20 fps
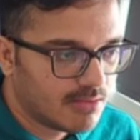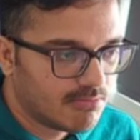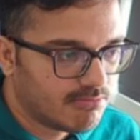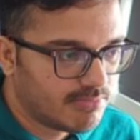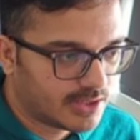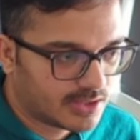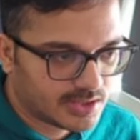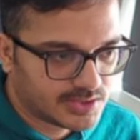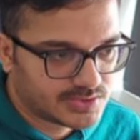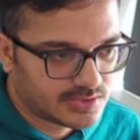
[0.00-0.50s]

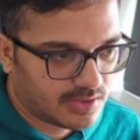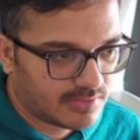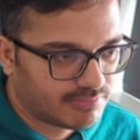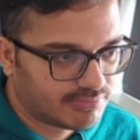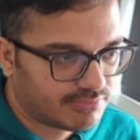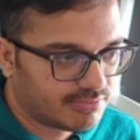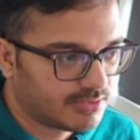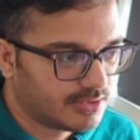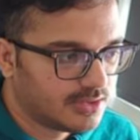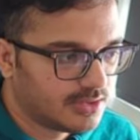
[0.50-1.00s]
because
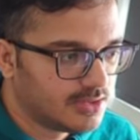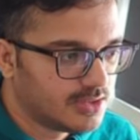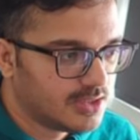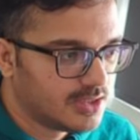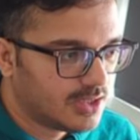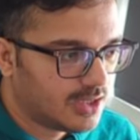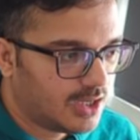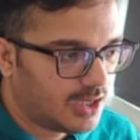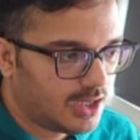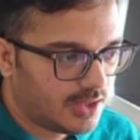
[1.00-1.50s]
of
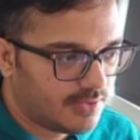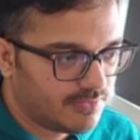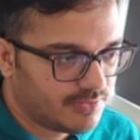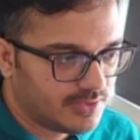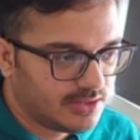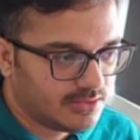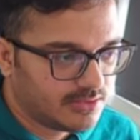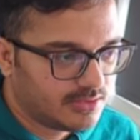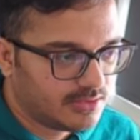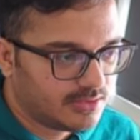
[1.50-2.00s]

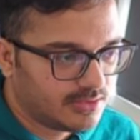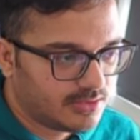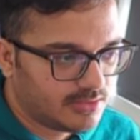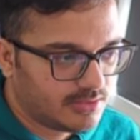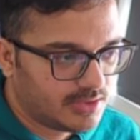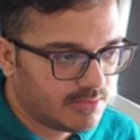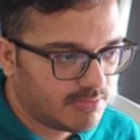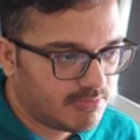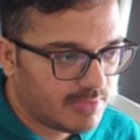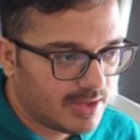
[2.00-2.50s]
the
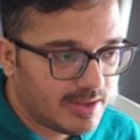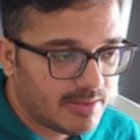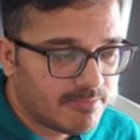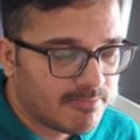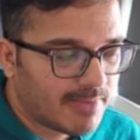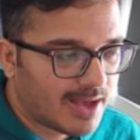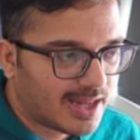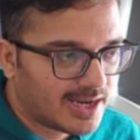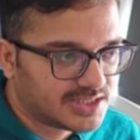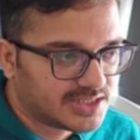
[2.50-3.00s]

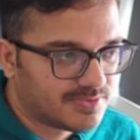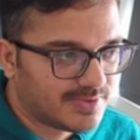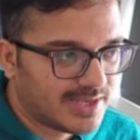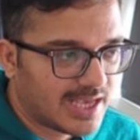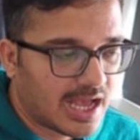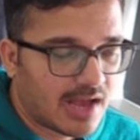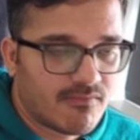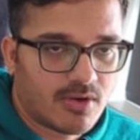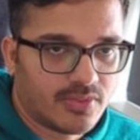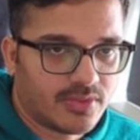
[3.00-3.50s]
imbalance we
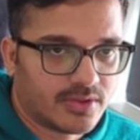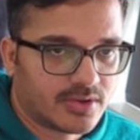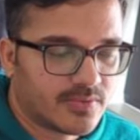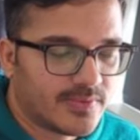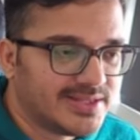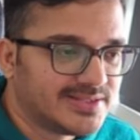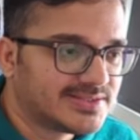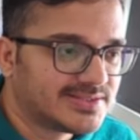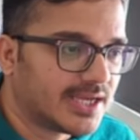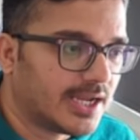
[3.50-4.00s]
have on the
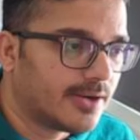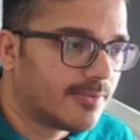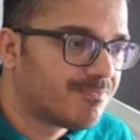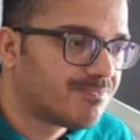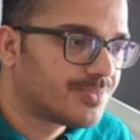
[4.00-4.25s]
queen side.